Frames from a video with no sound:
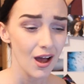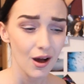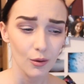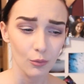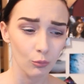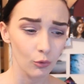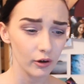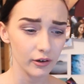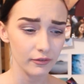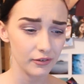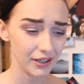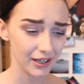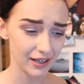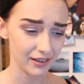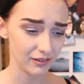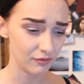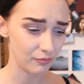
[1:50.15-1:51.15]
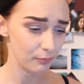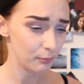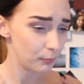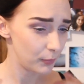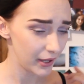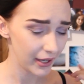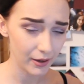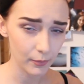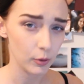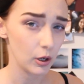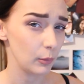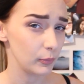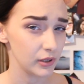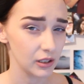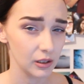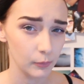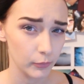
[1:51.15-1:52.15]
One of the kind of big
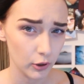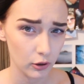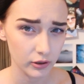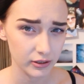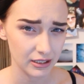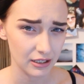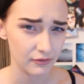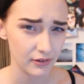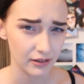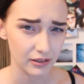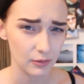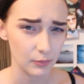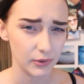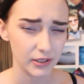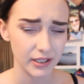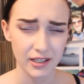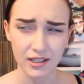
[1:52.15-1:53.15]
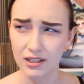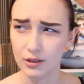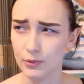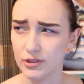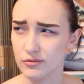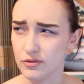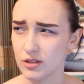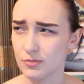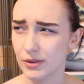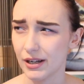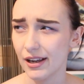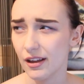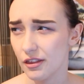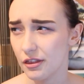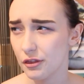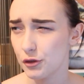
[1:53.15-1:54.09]
popular blogs I found in particular was run by a